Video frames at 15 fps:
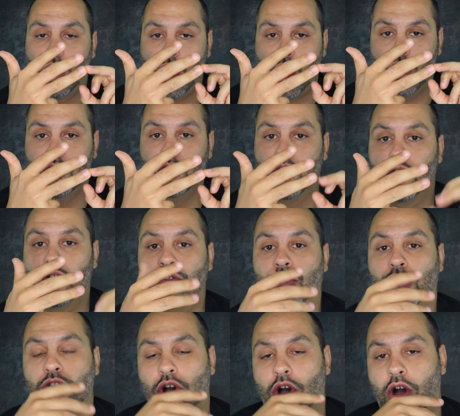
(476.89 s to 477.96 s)
under
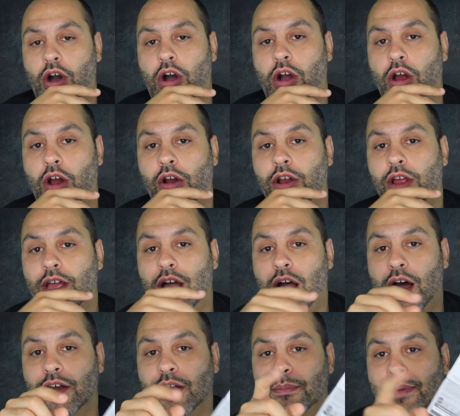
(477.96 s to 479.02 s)
the car
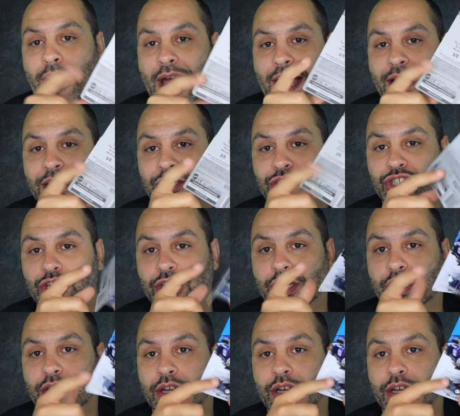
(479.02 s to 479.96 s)
on the packaging,